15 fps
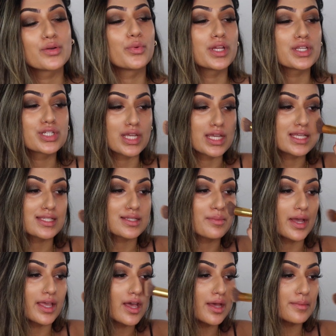which is
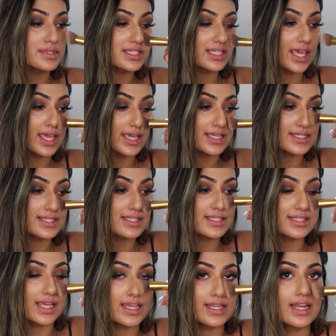my Urban Decay
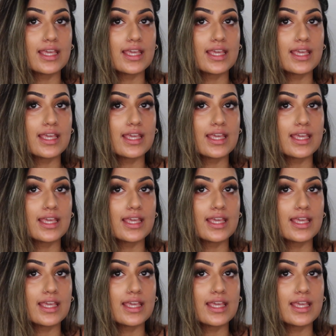Stay